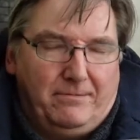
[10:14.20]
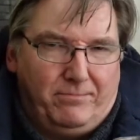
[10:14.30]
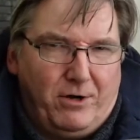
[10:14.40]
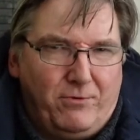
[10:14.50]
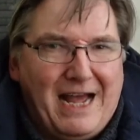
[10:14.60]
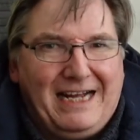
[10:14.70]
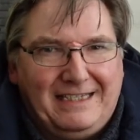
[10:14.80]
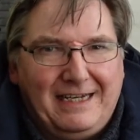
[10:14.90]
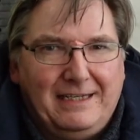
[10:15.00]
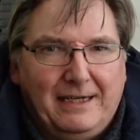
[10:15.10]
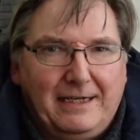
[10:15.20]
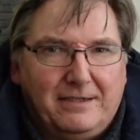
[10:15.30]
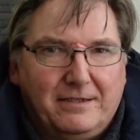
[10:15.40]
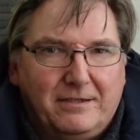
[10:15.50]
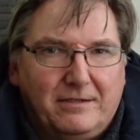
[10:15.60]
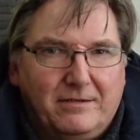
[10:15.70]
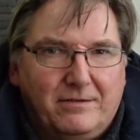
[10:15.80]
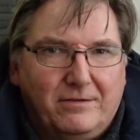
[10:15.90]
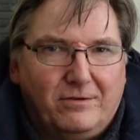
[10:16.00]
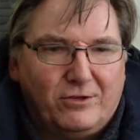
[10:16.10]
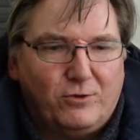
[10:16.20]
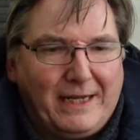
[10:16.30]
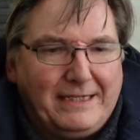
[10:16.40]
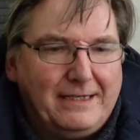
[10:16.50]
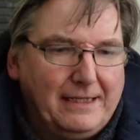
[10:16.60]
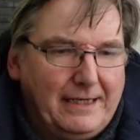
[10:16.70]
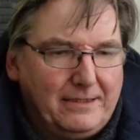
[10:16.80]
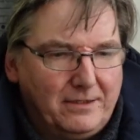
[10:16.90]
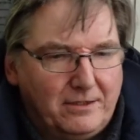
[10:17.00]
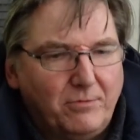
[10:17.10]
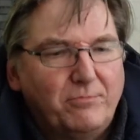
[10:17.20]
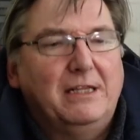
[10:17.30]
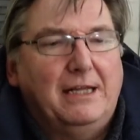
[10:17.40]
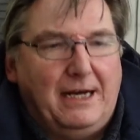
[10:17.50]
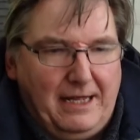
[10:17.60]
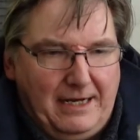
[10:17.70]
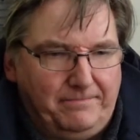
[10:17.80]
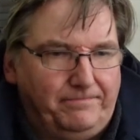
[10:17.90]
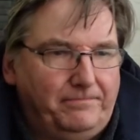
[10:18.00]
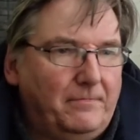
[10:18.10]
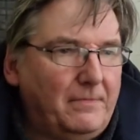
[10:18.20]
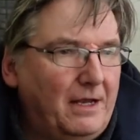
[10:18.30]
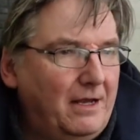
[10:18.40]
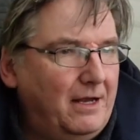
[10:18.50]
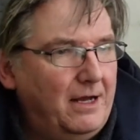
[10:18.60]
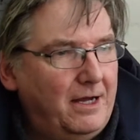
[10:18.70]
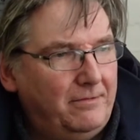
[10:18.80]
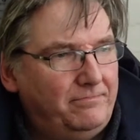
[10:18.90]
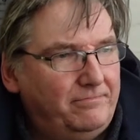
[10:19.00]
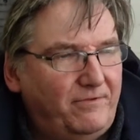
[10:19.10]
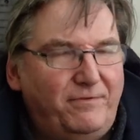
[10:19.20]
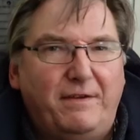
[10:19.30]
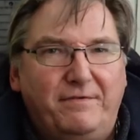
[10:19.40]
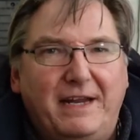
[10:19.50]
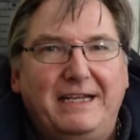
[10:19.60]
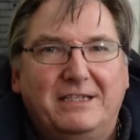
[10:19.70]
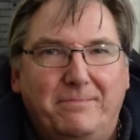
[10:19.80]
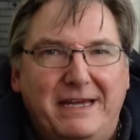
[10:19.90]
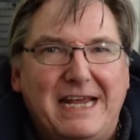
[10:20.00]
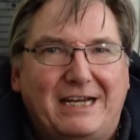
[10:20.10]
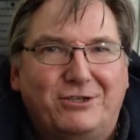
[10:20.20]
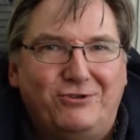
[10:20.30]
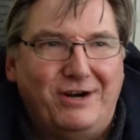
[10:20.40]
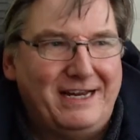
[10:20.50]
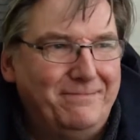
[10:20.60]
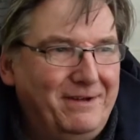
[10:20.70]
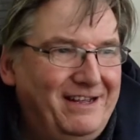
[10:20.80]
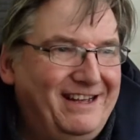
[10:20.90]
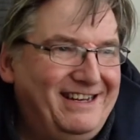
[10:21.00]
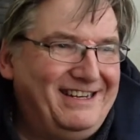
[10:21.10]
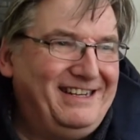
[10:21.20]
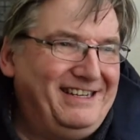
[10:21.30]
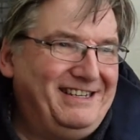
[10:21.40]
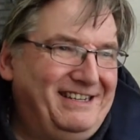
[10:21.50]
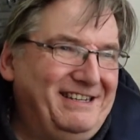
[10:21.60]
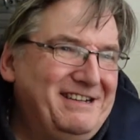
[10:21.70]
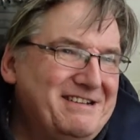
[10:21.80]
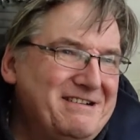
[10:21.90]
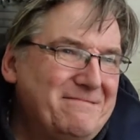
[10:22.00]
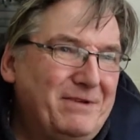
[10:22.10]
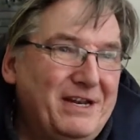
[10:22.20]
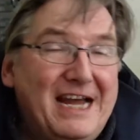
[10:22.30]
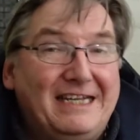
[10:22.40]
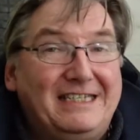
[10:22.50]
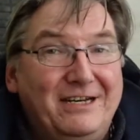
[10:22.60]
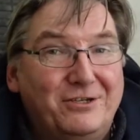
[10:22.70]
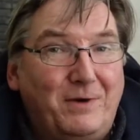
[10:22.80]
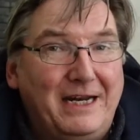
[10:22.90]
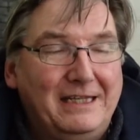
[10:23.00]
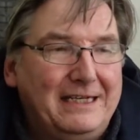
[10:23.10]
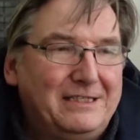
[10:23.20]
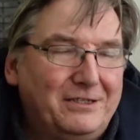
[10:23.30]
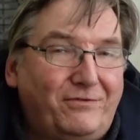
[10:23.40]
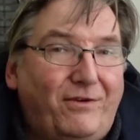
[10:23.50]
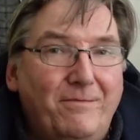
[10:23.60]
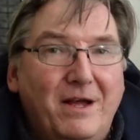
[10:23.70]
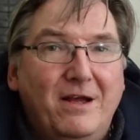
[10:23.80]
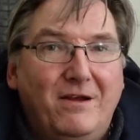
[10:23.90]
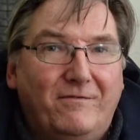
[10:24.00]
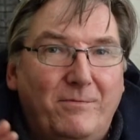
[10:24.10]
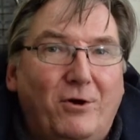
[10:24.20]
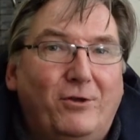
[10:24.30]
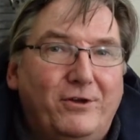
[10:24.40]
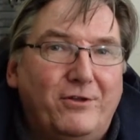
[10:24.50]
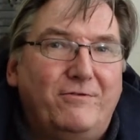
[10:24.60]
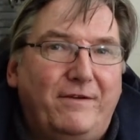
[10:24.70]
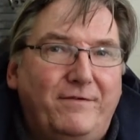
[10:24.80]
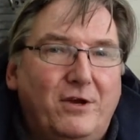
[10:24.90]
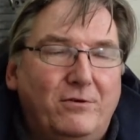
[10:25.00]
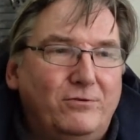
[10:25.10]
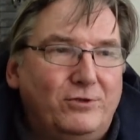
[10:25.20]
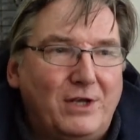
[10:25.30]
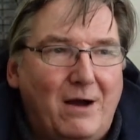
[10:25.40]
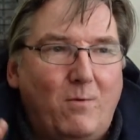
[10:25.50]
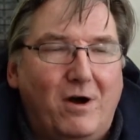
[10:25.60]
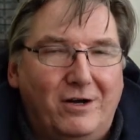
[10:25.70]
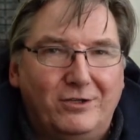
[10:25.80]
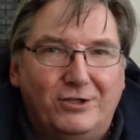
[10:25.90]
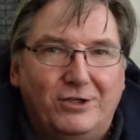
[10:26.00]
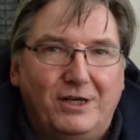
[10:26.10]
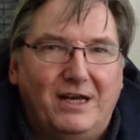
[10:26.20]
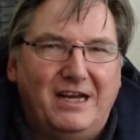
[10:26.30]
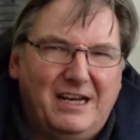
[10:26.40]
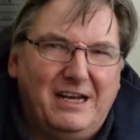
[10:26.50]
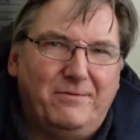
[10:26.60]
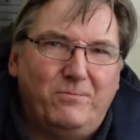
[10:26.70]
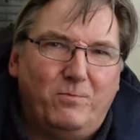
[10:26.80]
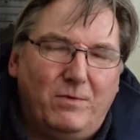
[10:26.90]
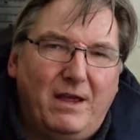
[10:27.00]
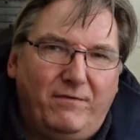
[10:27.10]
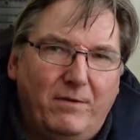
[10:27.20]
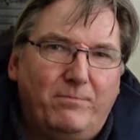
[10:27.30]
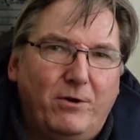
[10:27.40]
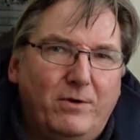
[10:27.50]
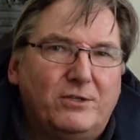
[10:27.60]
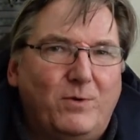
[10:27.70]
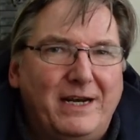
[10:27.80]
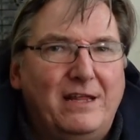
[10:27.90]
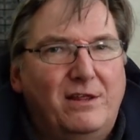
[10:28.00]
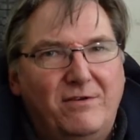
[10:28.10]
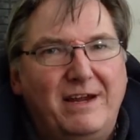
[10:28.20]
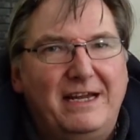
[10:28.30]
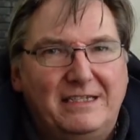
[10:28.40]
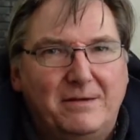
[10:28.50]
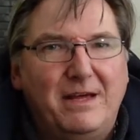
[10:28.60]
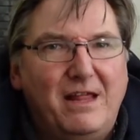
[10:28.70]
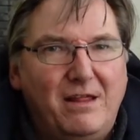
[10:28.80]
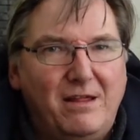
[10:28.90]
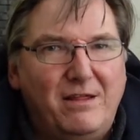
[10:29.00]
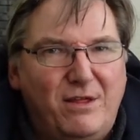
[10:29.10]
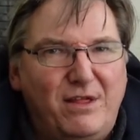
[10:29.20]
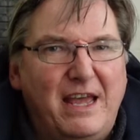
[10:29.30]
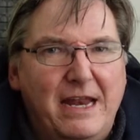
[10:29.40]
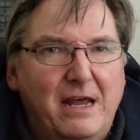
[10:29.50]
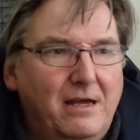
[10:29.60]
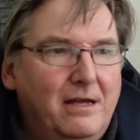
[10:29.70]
brew 19 litres or 20 litres, something like that. 15's a bit extreme, but 19 or 20 litres. From all the other reviews I watched, if you brew at 23, it's a bit thin.